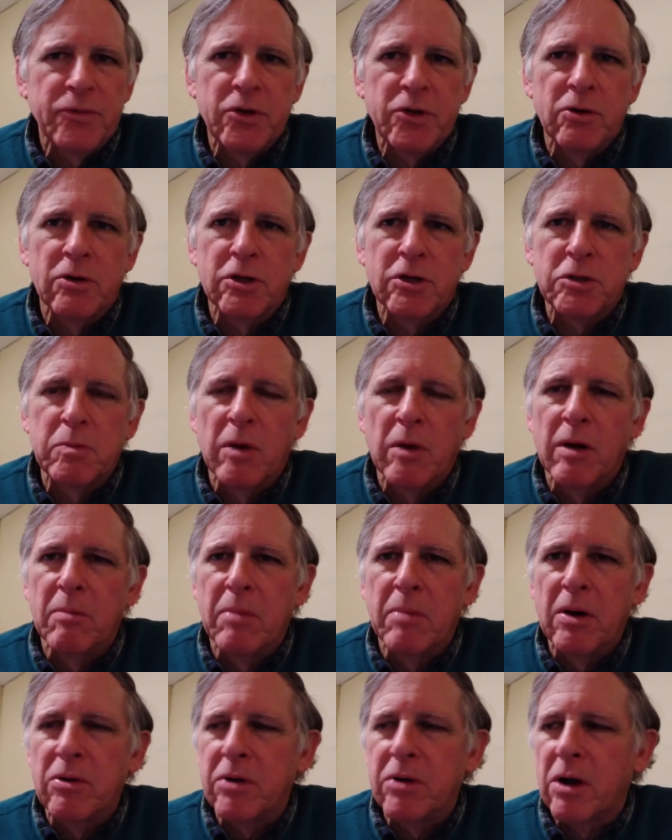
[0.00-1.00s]
to a small
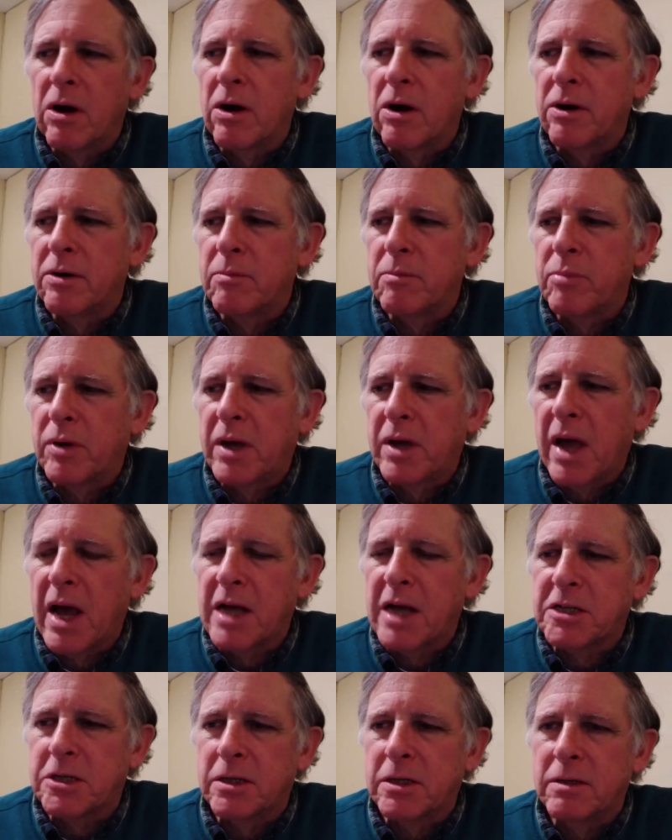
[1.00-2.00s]
boatyard in
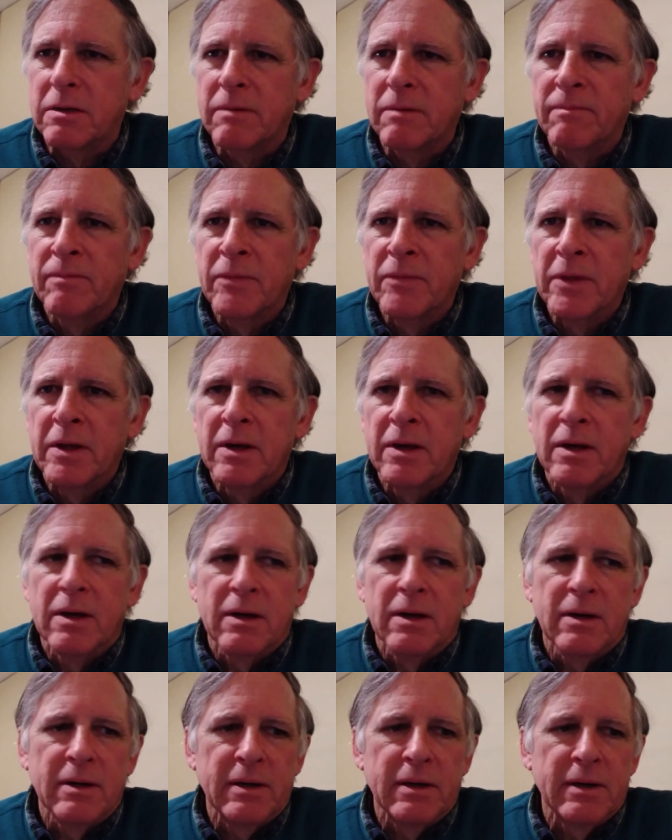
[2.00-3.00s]
Pocasset,
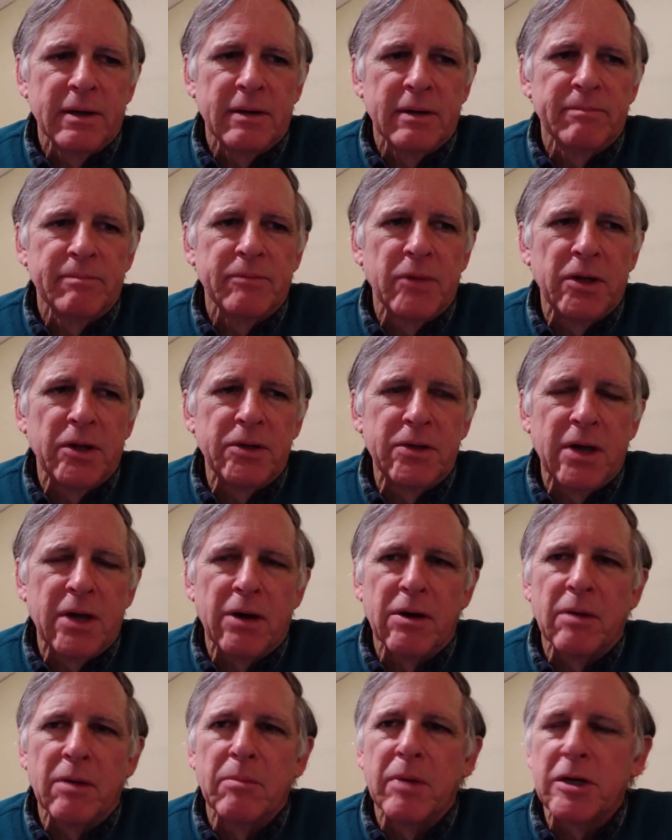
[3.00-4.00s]
uh,
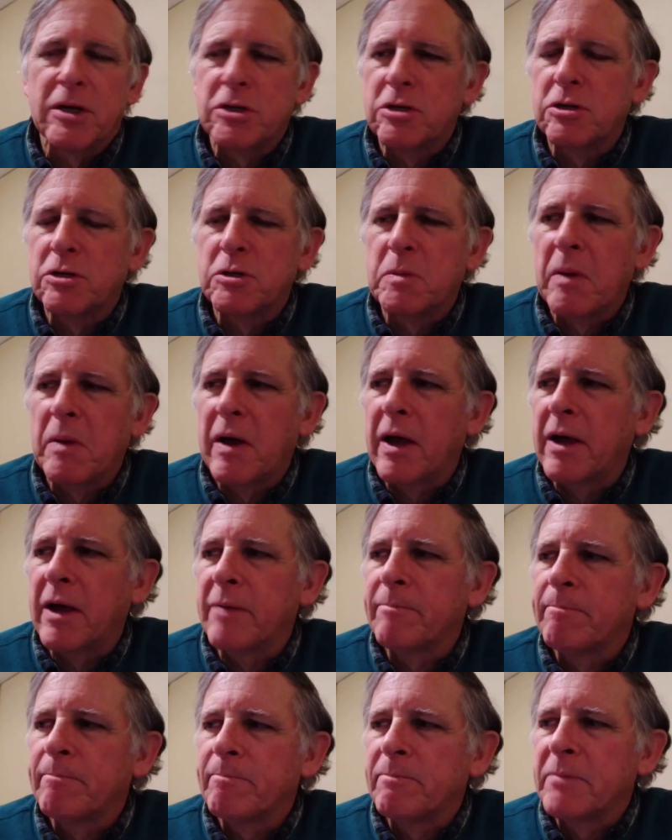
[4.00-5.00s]
down on Buzzards
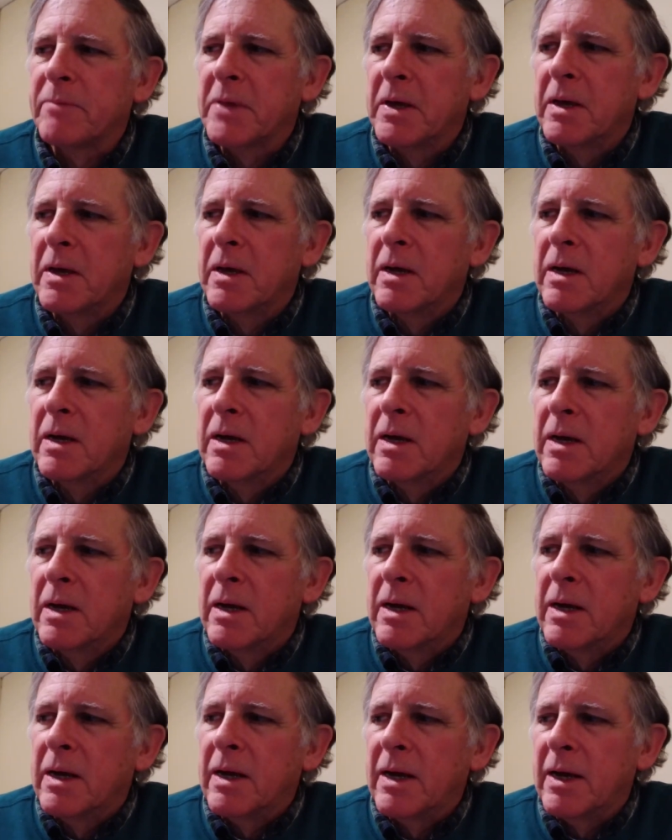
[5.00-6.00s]
Bay.
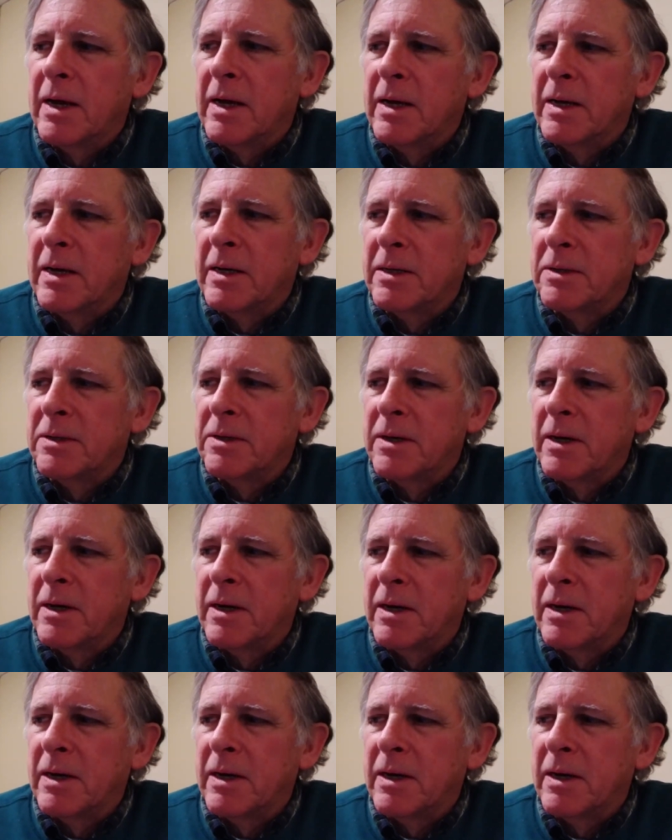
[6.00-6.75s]
And